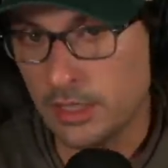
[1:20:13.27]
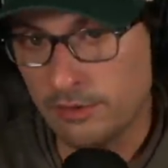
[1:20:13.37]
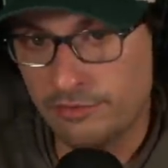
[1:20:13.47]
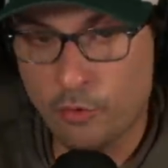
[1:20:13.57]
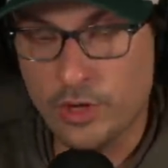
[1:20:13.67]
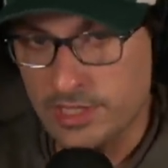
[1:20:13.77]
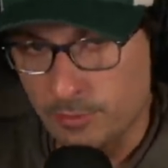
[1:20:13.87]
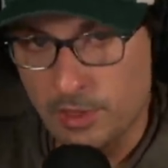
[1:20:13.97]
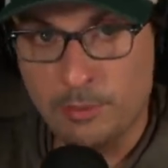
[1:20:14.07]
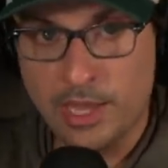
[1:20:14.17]
40 uh,
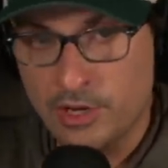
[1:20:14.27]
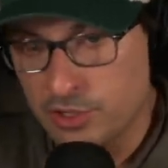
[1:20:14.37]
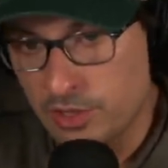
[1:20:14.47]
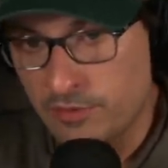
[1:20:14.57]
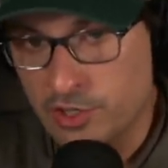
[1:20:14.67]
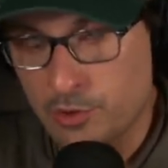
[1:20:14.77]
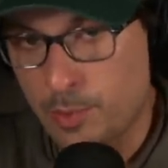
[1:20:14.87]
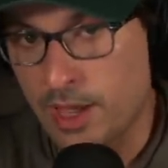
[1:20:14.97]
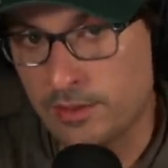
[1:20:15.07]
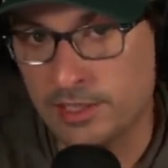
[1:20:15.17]
something page adventure
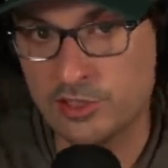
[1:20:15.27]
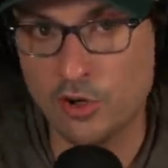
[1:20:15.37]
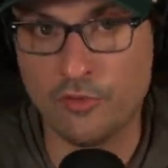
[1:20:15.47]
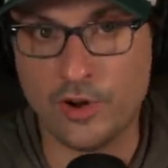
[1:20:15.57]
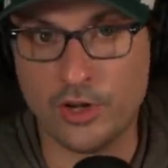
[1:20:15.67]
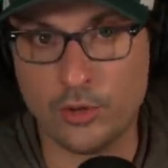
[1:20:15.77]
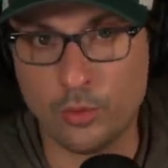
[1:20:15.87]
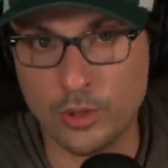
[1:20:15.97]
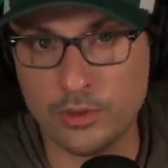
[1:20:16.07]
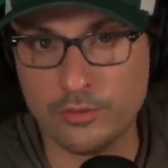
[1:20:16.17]
path like Starfinder.
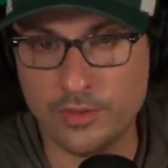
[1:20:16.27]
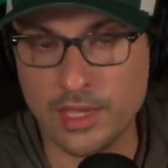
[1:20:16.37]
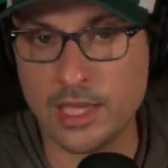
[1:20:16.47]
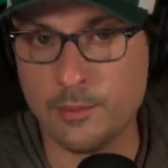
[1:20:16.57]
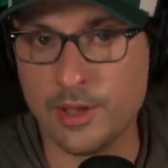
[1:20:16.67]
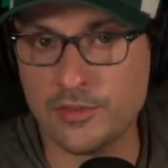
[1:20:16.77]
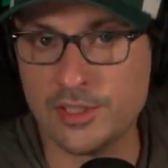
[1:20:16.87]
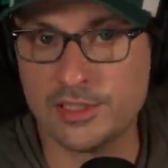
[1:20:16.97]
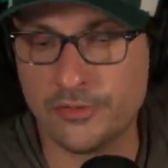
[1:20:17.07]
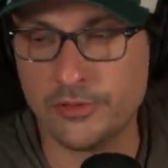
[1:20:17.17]
We're thinking about
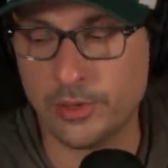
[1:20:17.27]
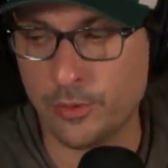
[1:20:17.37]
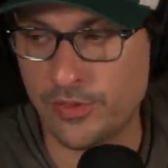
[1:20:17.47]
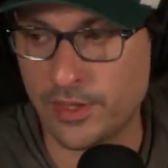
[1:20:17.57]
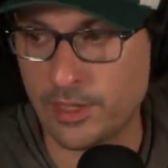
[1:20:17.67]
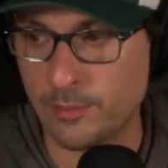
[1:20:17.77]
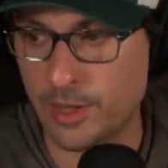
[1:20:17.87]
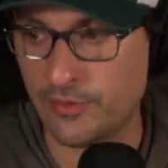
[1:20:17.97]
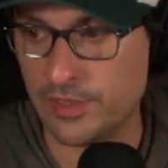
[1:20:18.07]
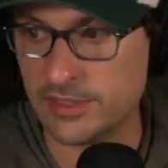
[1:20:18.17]
this differently. We're thinking
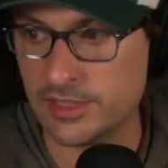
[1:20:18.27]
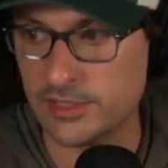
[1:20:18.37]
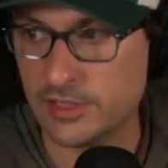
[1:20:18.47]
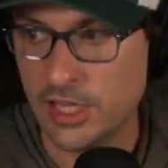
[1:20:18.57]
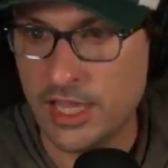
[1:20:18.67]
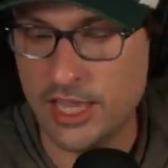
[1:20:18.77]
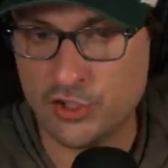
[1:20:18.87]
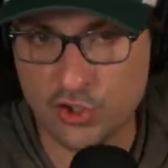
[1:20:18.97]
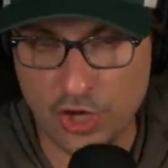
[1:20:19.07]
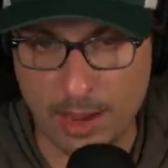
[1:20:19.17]
about this as,
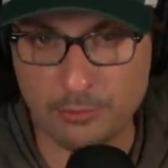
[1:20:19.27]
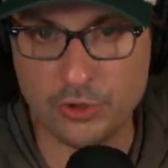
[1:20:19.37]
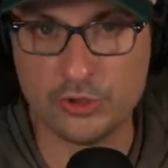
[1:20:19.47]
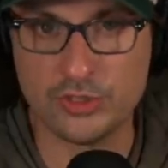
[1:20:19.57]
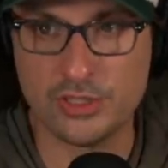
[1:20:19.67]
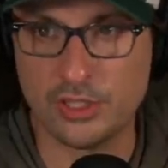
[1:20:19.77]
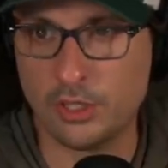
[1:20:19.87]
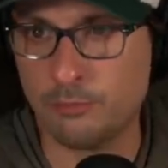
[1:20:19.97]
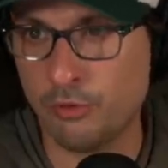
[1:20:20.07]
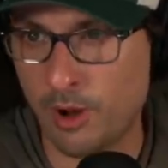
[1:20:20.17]
as chapters that
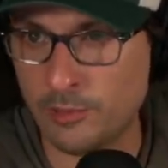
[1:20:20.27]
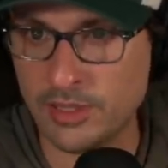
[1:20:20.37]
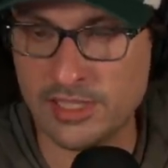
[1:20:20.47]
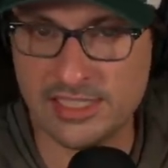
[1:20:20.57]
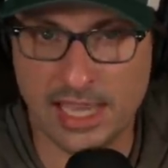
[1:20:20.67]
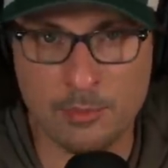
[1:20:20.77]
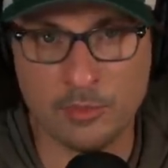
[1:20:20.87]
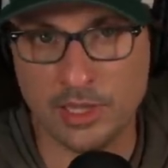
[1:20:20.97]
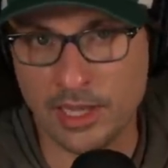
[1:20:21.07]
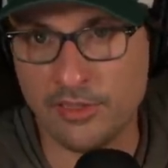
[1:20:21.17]
are probably the same
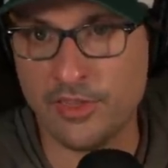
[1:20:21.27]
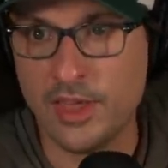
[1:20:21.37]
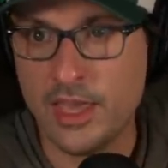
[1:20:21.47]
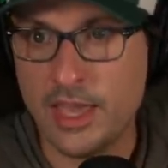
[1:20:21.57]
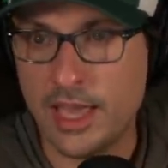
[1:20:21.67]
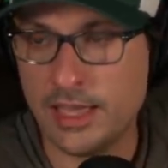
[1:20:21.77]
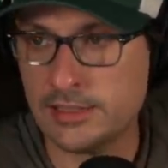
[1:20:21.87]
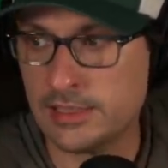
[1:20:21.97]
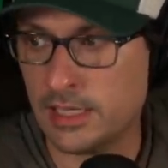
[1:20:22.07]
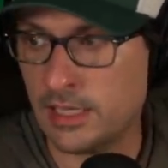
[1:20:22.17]
length
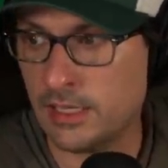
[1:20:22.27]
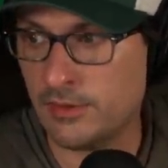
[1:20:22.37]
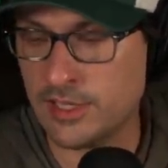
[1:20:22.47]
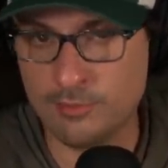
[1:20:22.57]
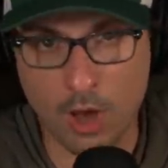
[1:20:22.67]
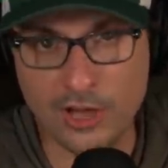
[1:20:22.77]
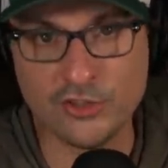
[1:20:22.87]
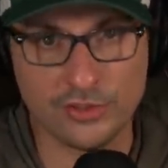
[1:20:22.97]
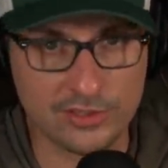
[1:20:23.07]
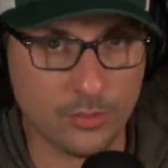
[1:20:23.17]
as uh, these
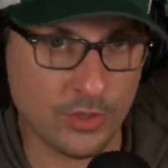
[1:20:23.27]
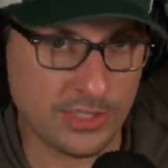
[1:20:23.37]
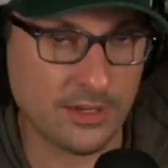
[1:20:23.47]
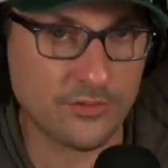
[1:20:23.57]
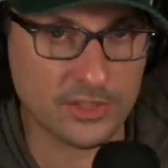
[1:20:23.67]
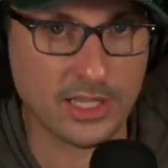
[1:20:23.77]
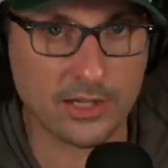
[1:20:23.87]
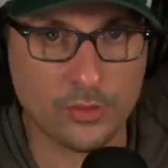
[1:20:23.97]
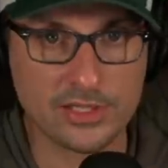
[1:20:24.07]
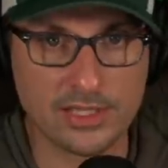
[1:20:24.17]
modules that we did for
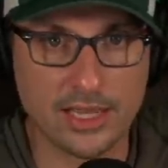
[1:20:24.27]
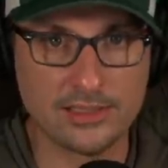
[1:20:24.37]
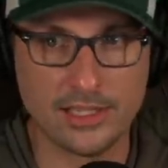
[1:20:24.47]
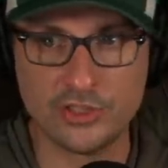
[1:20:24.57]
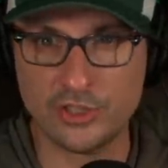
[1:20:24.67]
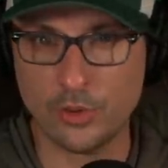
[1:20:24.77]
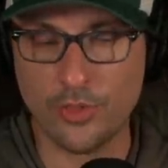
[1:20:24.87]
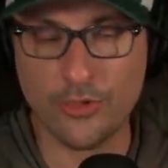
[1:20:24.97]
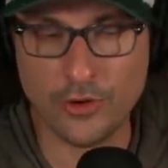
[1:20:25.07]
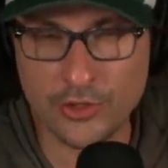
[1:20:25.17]
Side Quest Side Sesh, you know, a
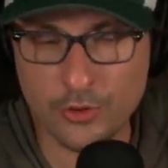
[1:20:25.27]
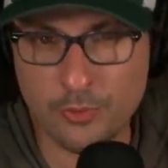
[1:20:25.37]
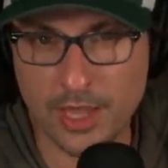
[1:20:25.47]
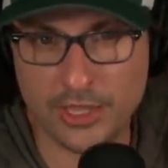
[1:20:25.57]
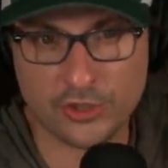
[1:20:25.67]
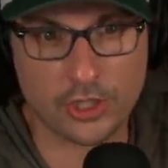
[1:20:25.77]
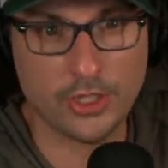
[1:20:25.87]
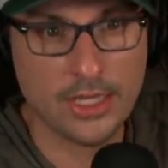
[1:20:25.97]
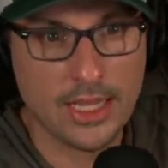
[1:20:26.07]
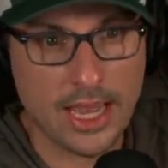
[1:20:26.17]
32 pager.
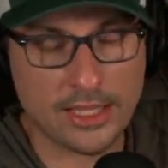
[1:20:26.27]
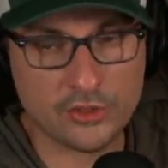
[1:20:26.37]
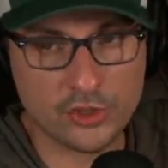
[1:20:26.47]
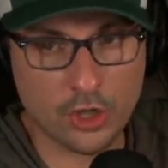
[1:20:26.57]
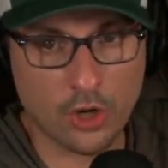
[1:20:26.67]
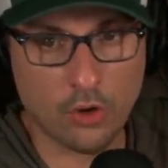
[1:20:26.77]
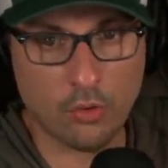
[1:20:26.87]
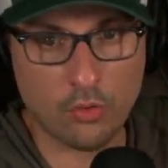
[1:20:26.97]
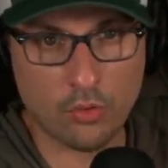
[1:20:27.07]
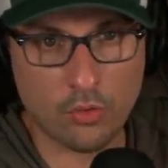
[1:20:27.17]
And so